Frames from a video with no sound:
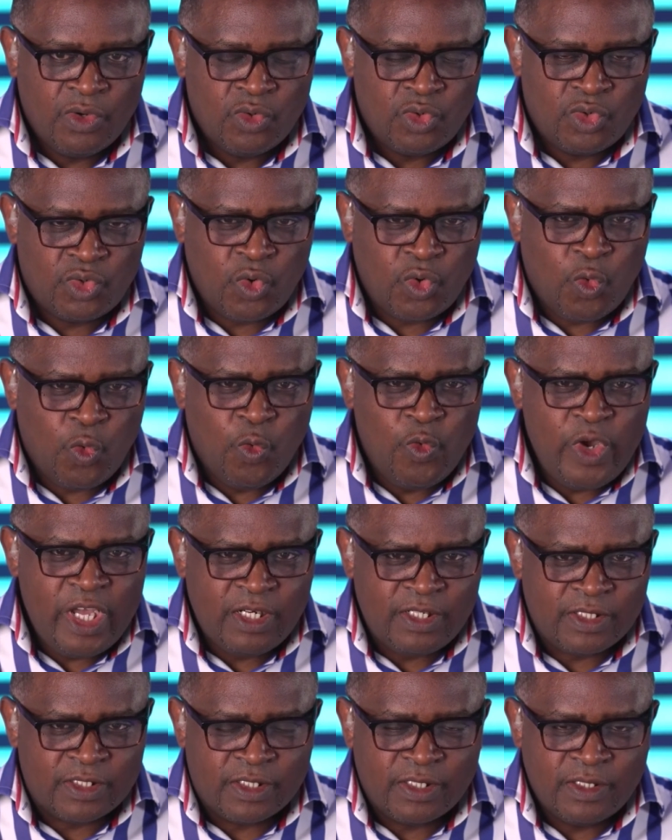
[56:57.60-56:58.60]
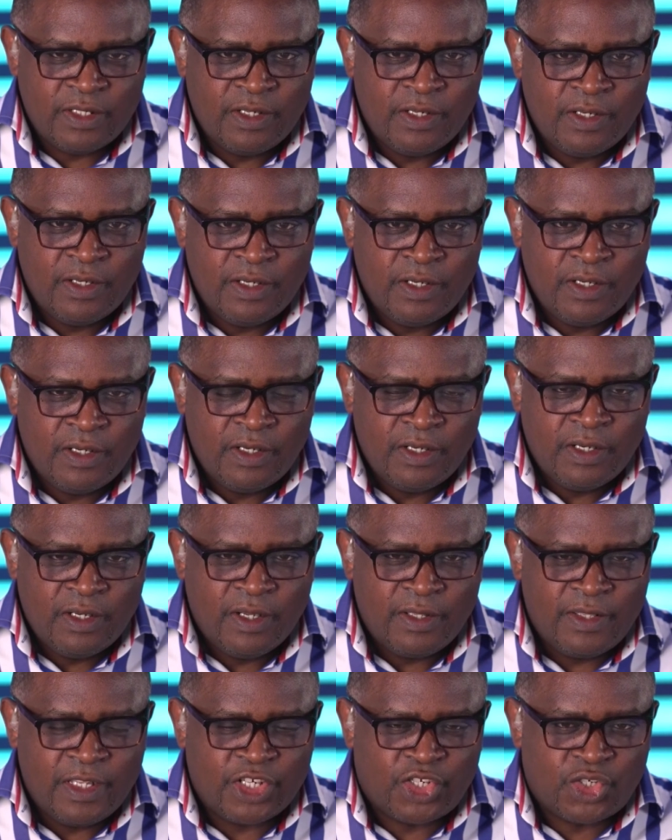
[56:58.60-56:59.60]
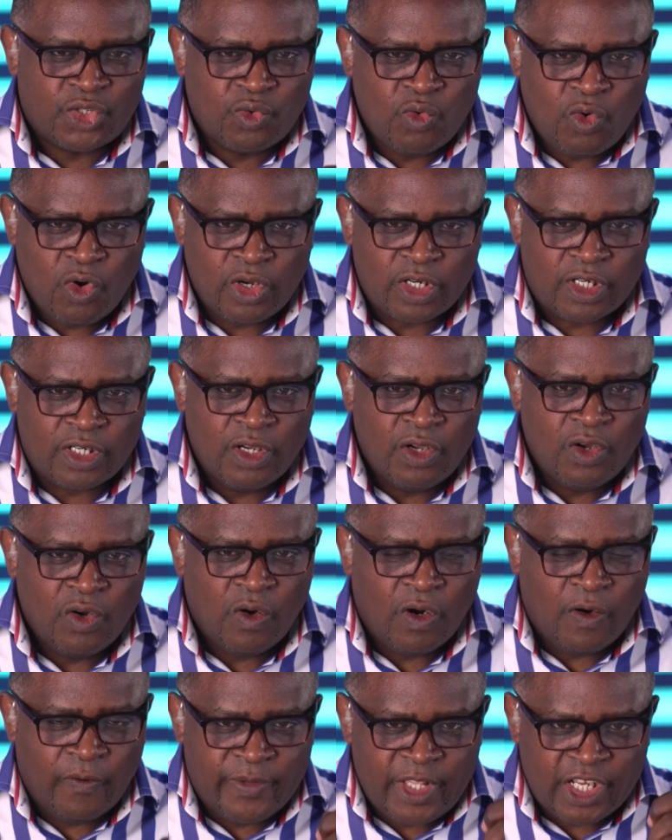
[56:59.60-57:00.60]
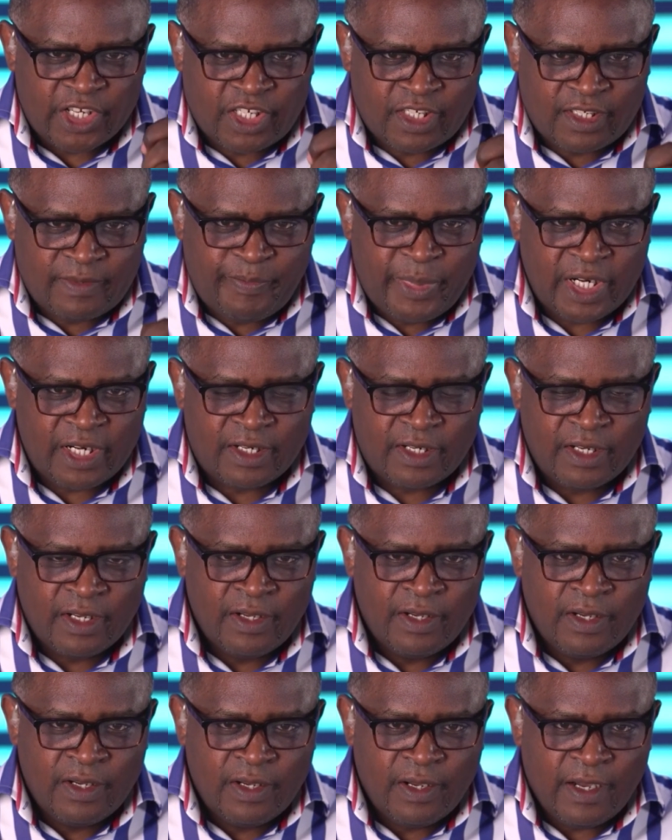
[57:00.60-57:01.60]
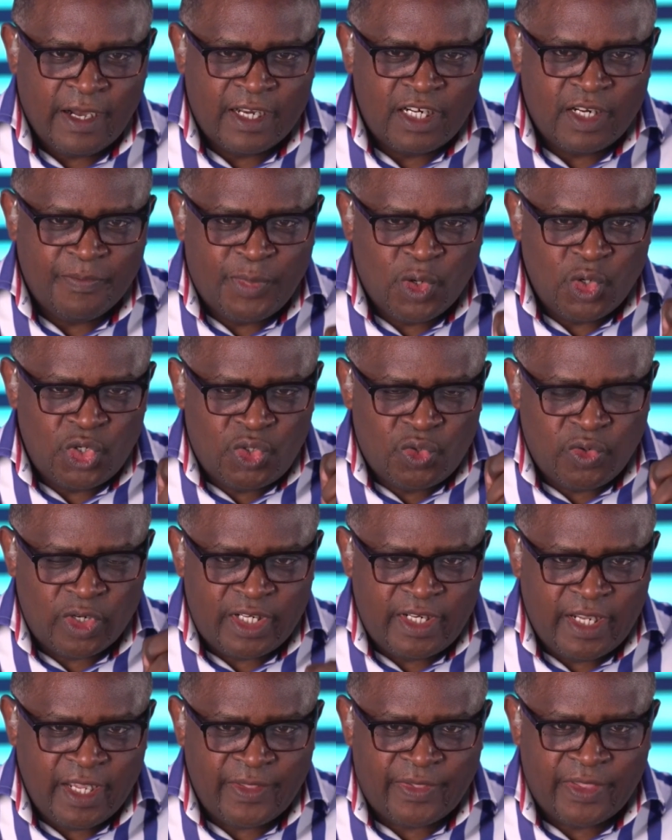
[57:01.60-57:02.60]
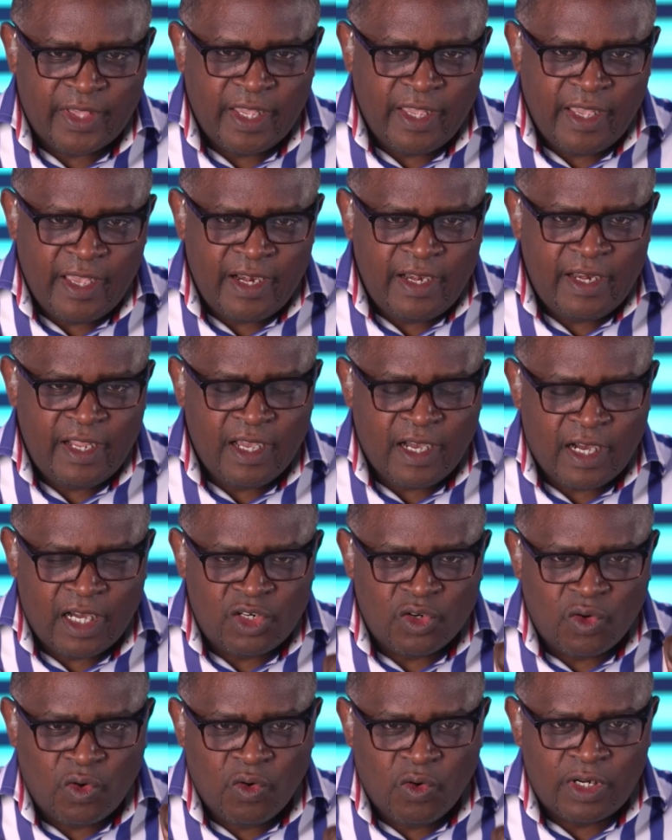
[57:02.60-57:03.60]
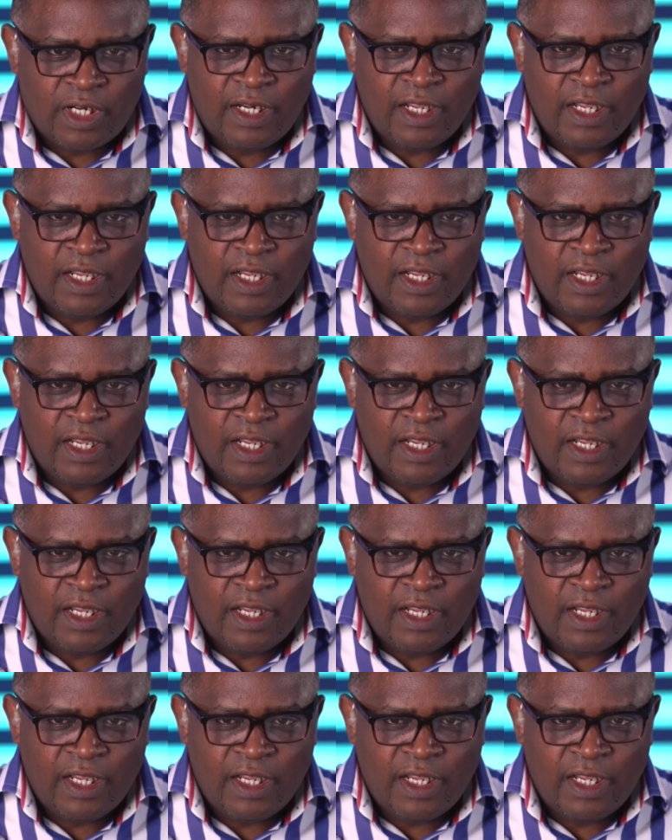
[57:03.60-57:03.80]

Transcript: to wield the sword of the Spirit and put to death any ungodly